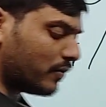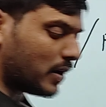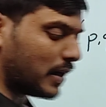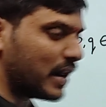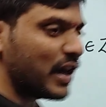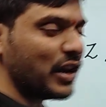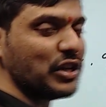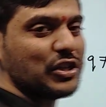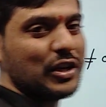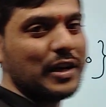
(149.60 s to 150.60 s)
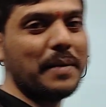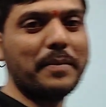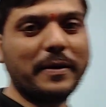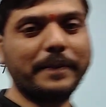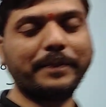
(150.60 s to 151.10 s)
of the rational
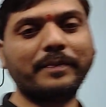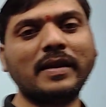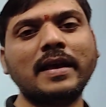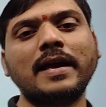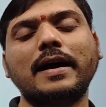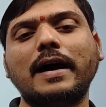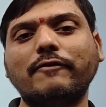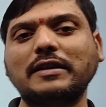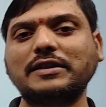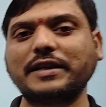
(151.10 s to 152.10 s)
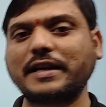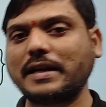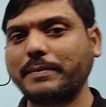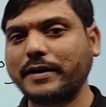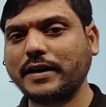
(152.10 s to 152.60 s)
number. Once again
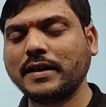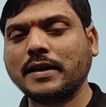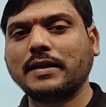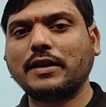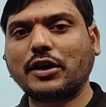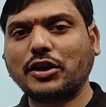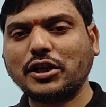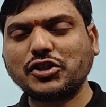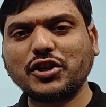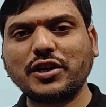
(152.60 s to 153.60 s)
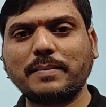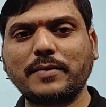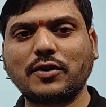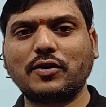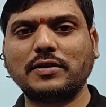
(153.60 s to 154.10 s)
repeated, the rational
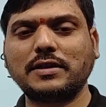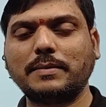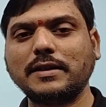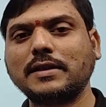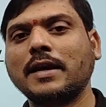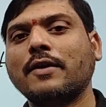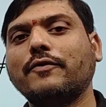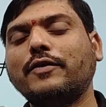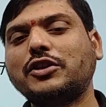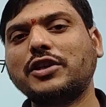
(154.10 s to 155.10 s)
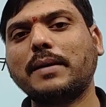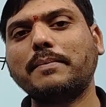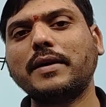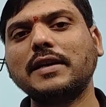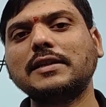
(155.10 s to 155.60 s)
number concept is which
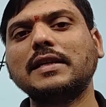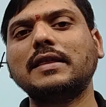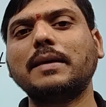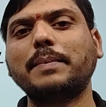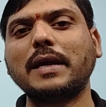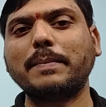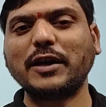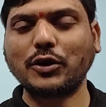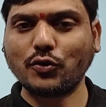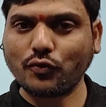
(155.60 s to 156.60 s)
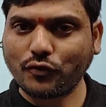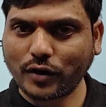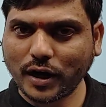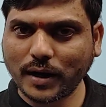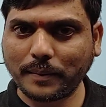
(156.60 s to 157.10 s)
number is in the P by Q
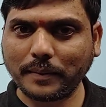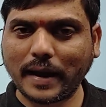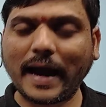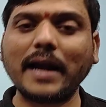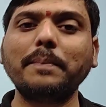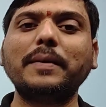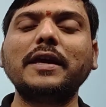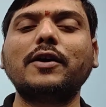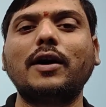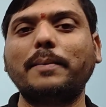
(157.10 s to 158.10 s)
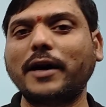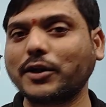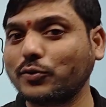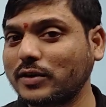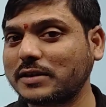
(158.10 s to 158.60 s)
form and P comma
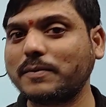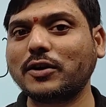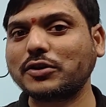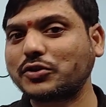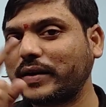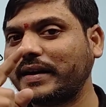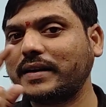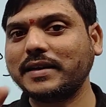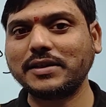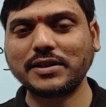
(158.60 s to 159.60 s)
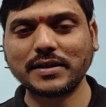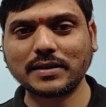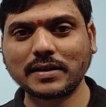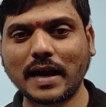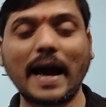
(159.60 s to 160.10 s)
Q is belongs to
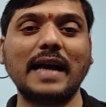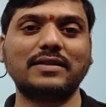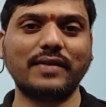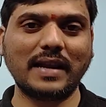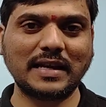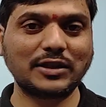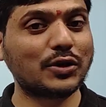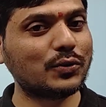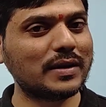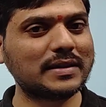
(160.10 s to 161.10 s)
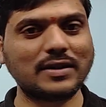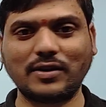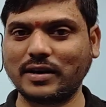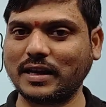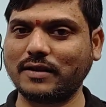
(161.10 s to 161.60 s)
integers as well as Q is
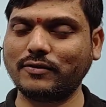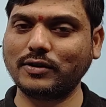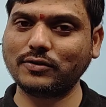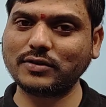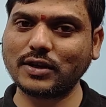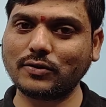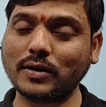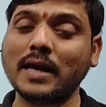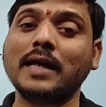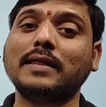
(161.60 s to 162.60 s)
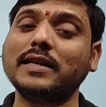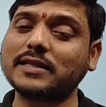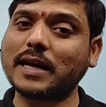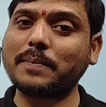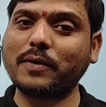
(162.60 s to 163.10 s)
not equal to 0.
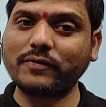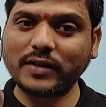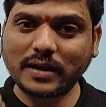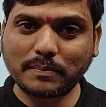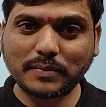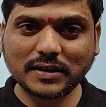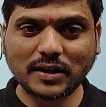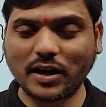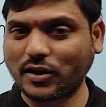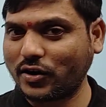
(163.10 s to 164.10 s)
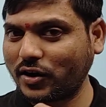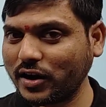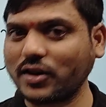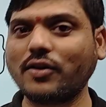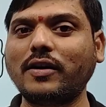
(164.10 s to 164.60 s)
This type of the numbers are
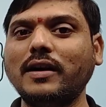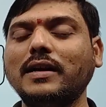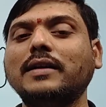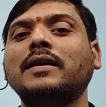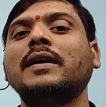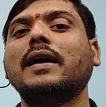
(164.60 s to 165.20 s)
all called